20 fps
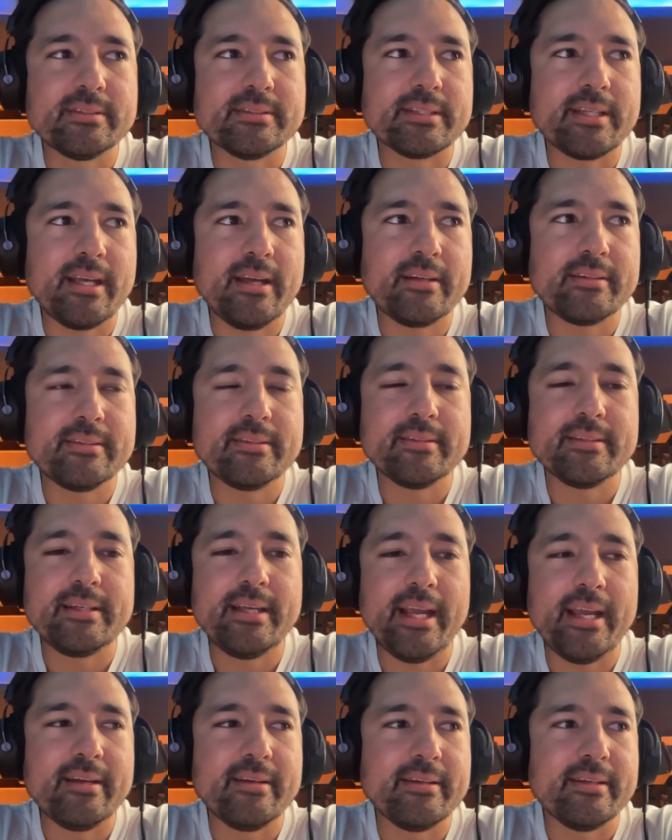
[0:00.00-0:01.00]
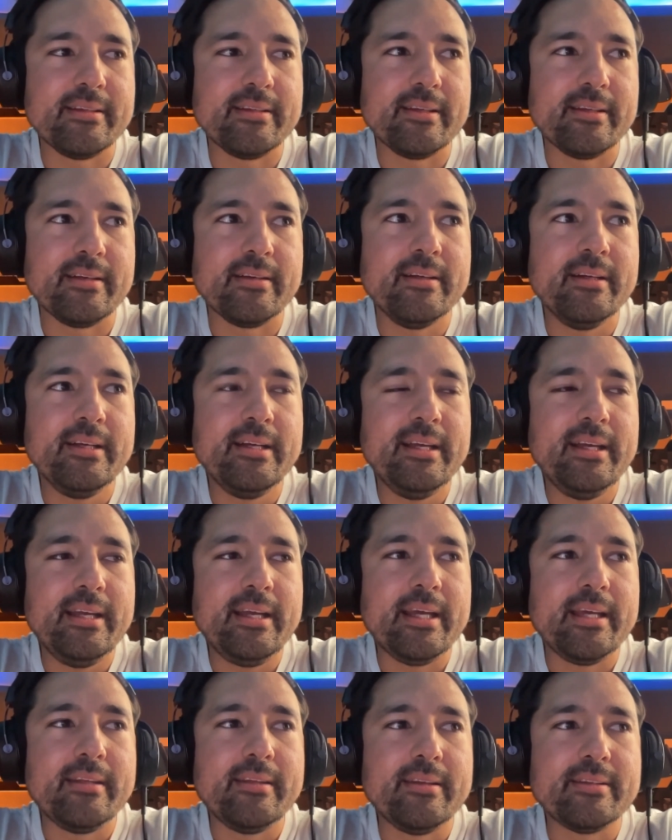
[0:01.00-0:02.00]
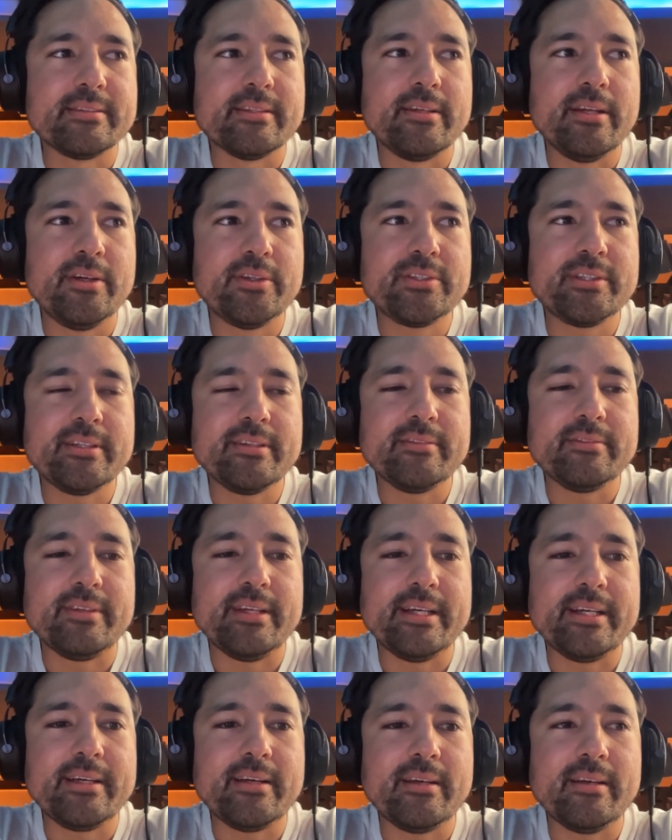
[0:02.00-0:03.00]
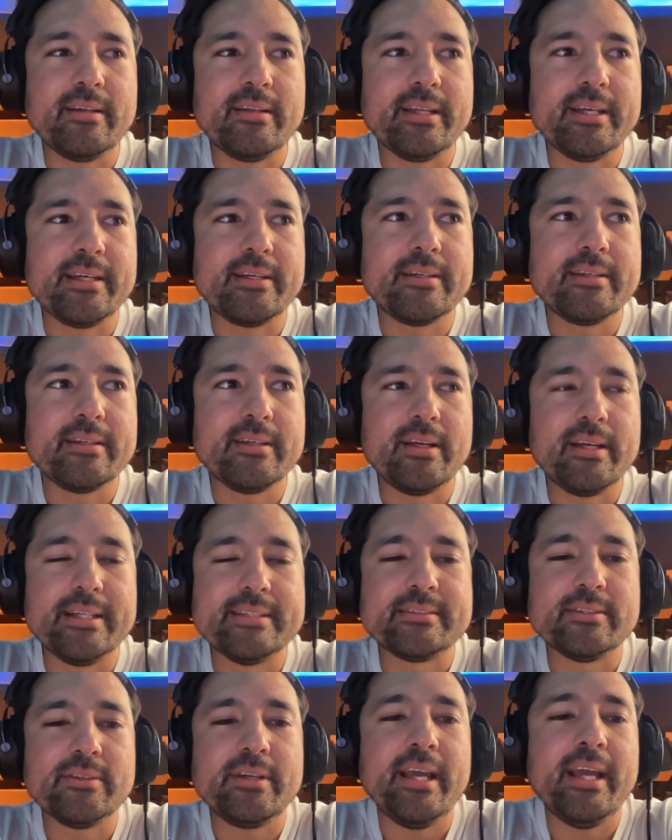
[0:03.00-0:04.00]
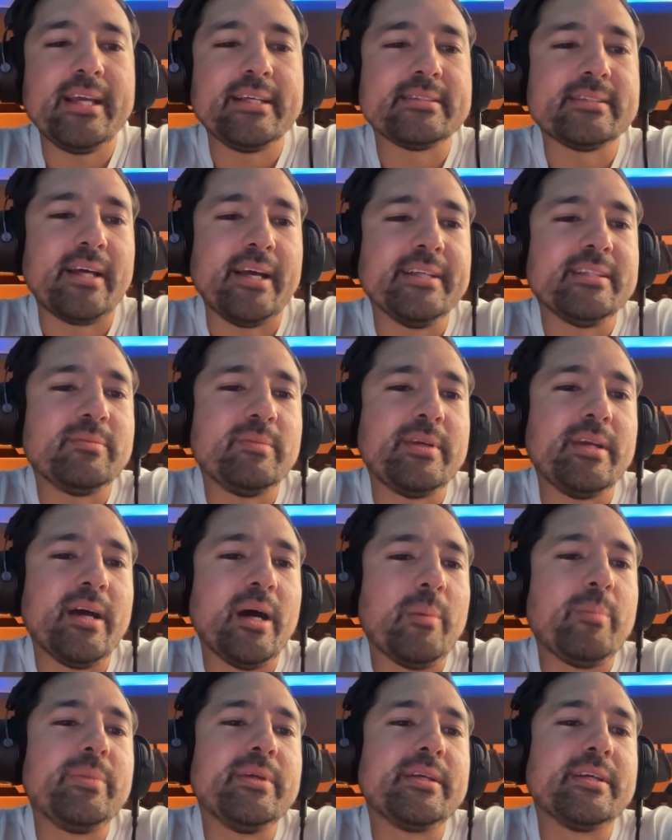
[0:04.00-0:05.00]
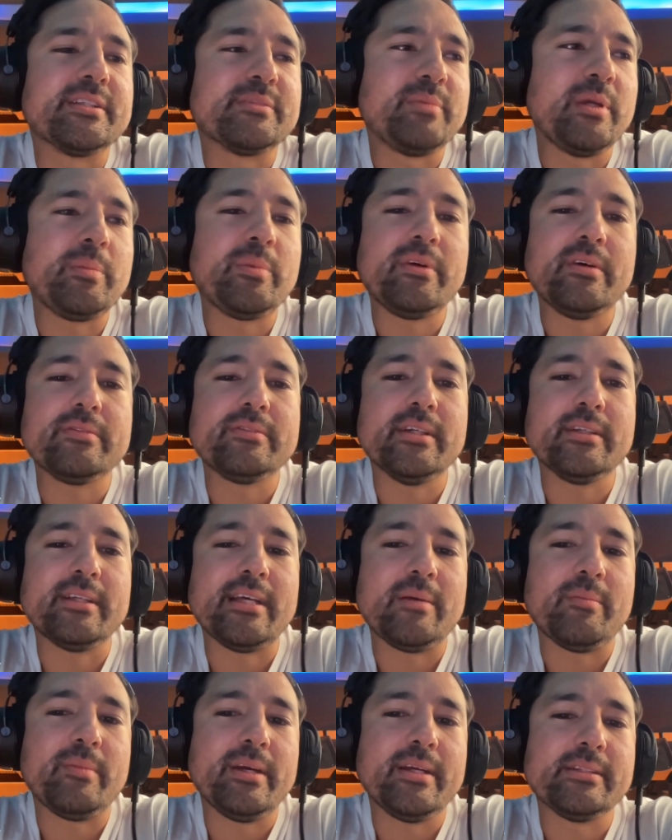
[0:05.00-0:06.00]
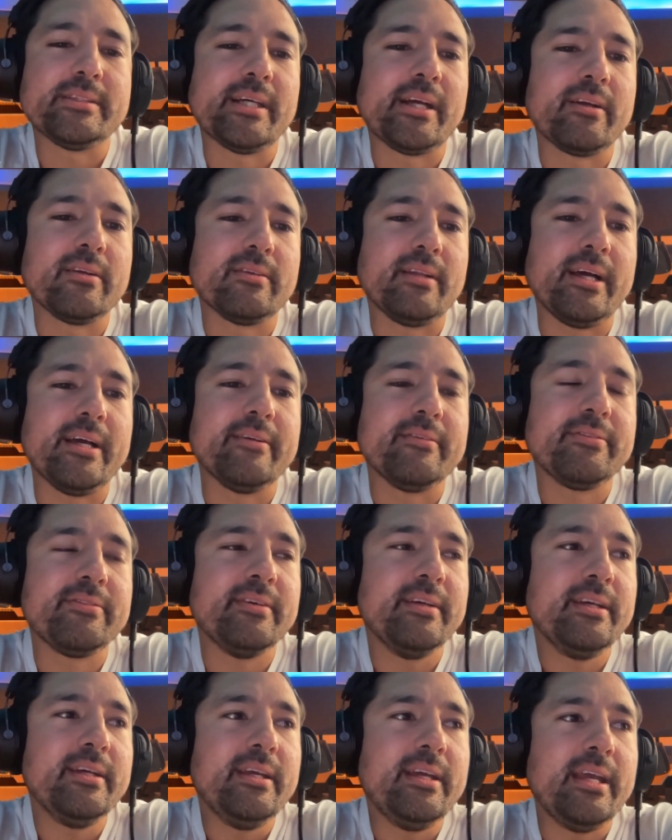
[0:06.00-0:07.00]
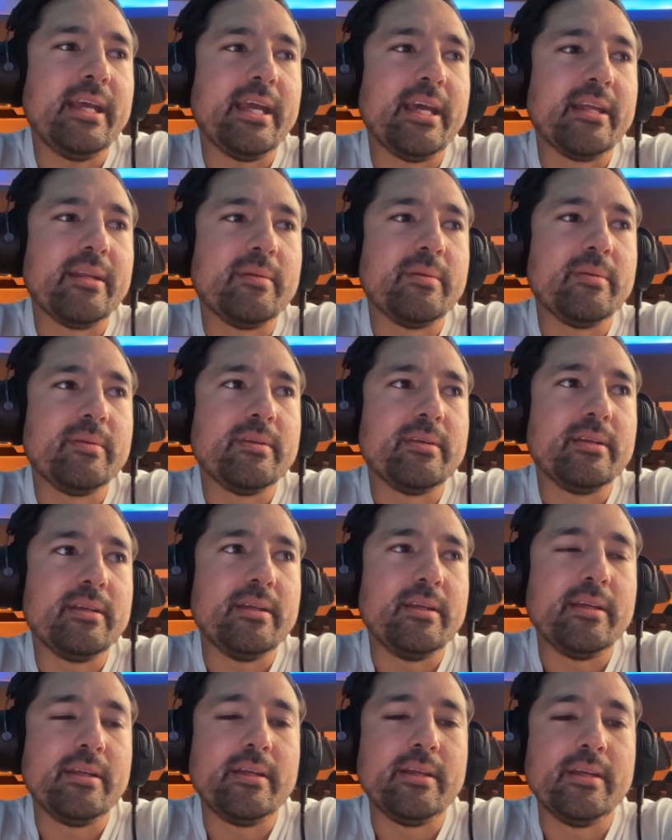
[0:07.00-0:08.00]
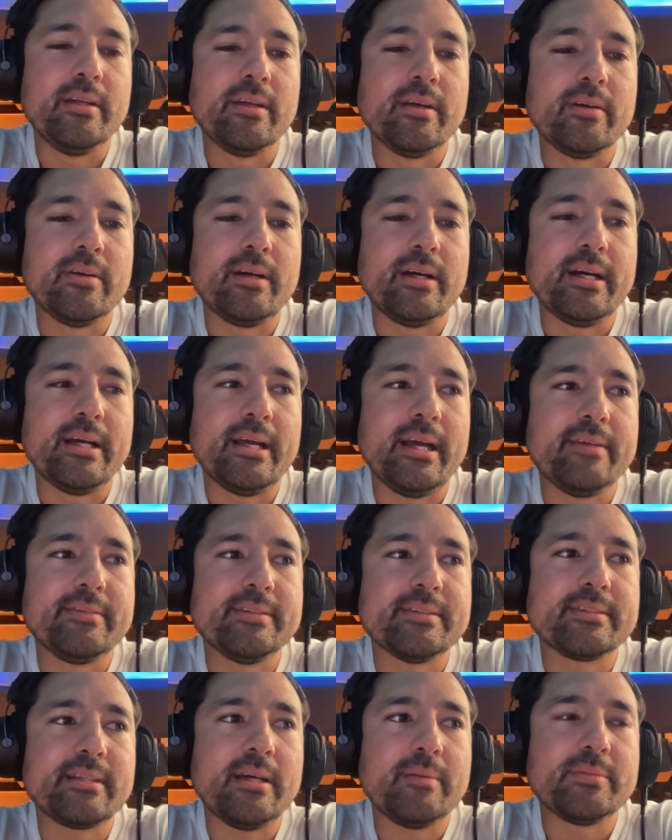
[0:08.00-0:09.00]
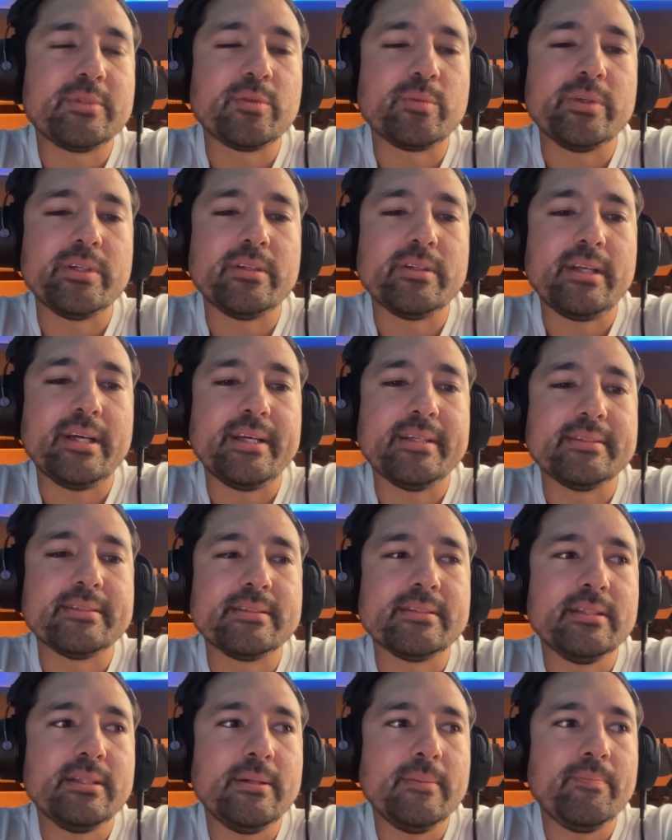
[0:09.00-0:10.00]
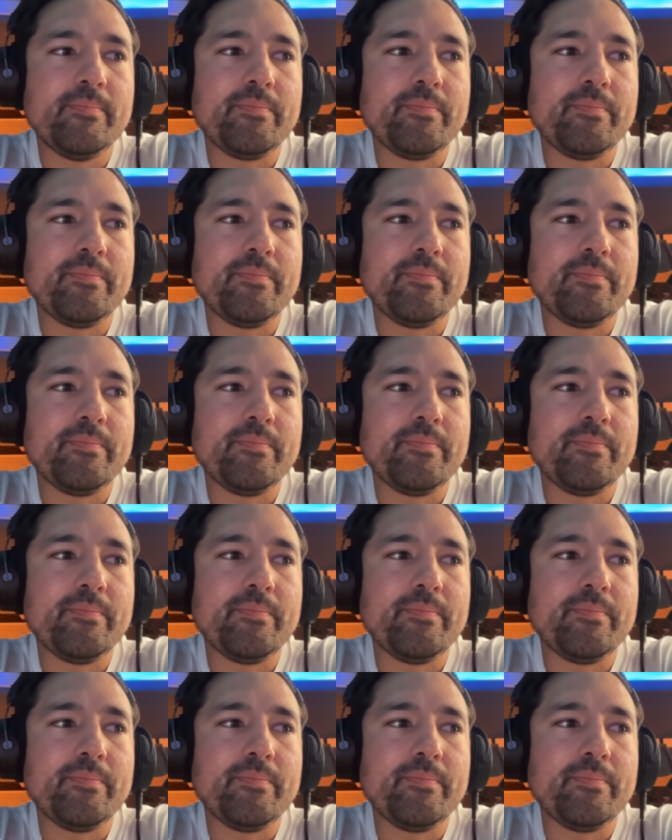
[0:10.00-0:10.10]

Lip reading: character Data in there, and there's a notion of like it's okay, size me up, because people have done that my entire life, and I've just come to realize